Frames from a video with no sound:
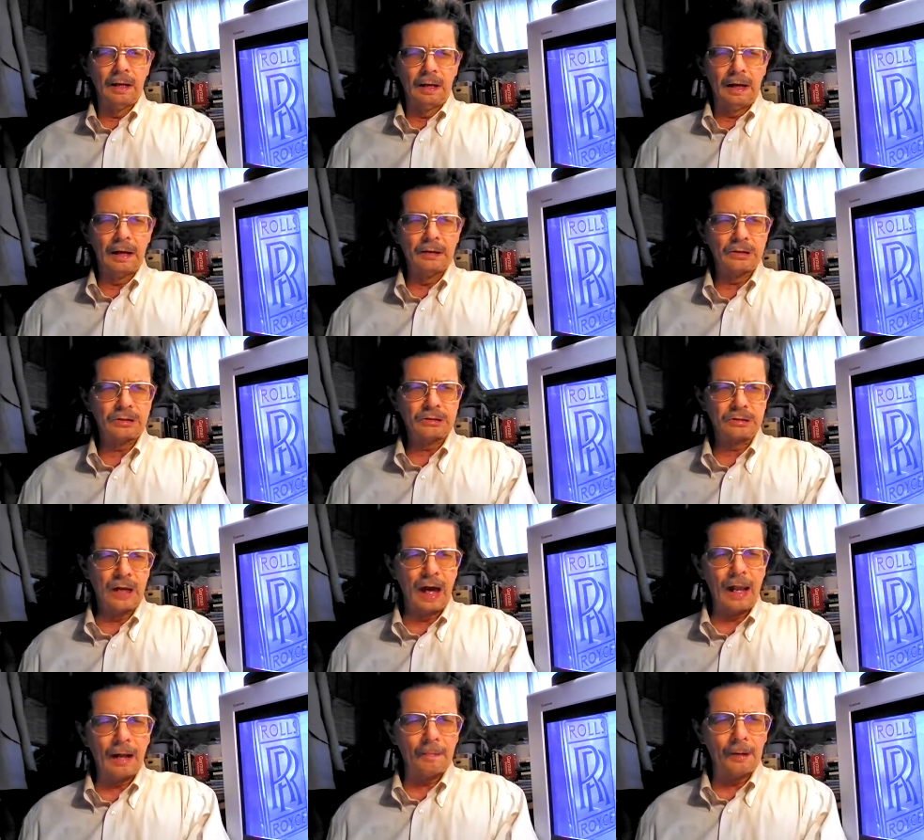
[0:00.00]
in
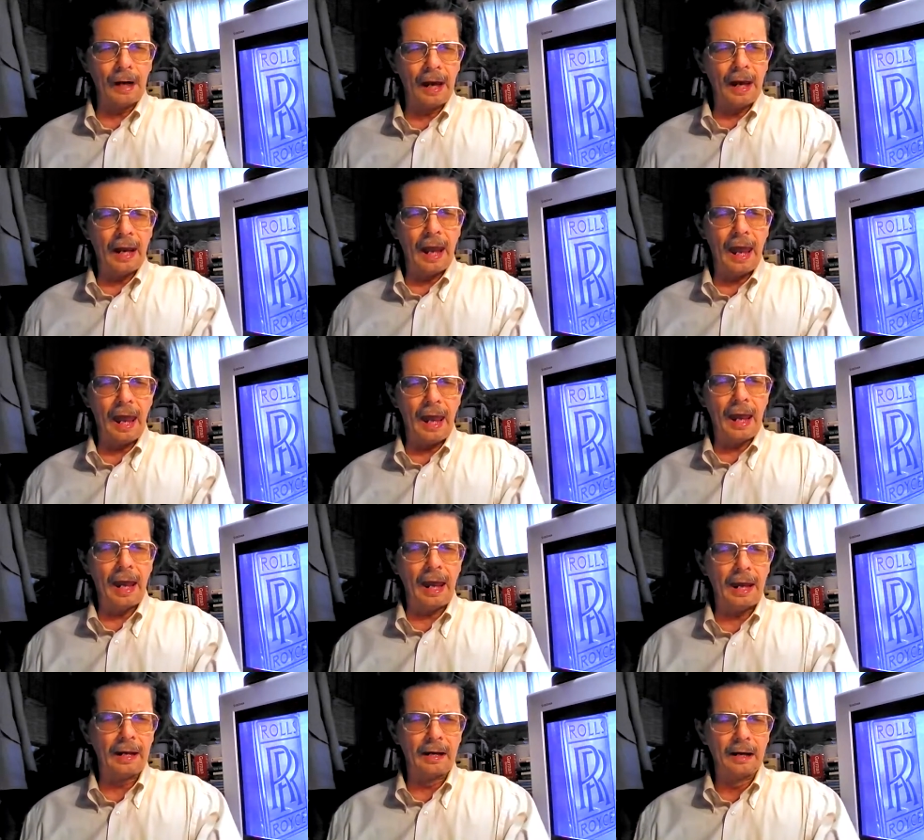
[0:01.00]

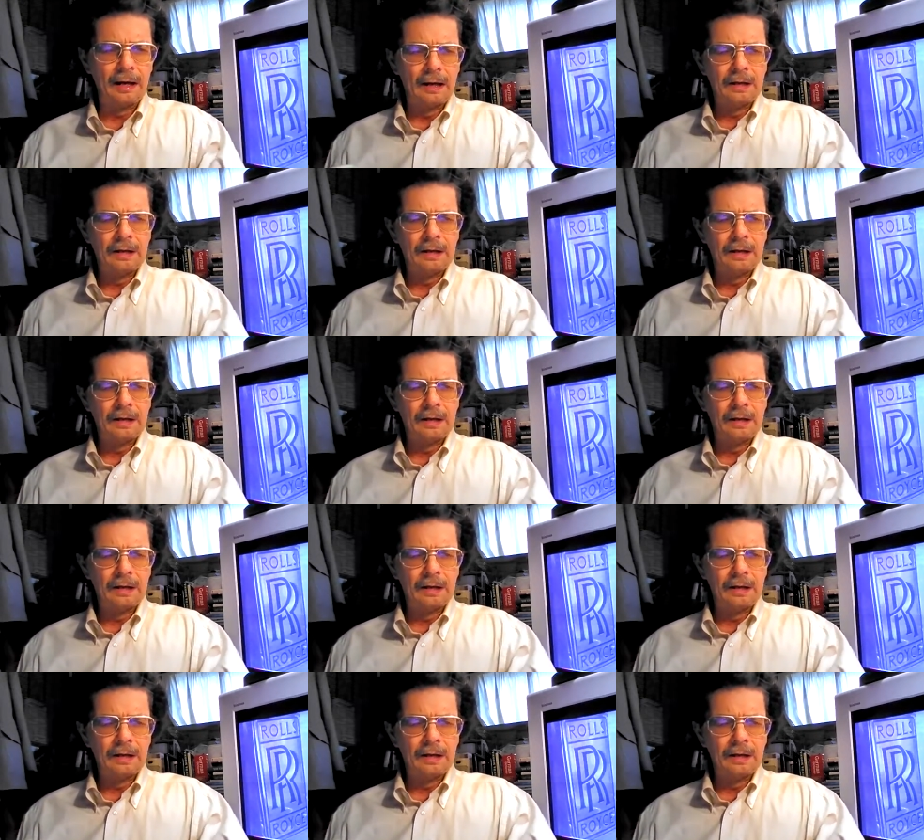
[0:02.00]
celebrating.